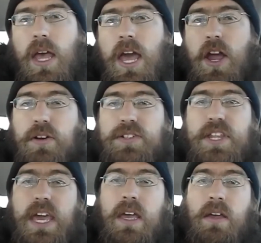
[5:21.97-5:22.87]
Here's
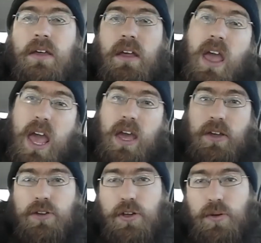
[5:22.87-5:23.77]
the eh
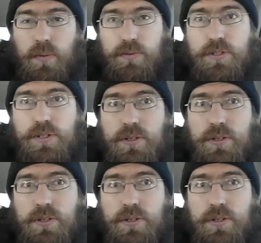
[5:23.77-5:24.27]
news.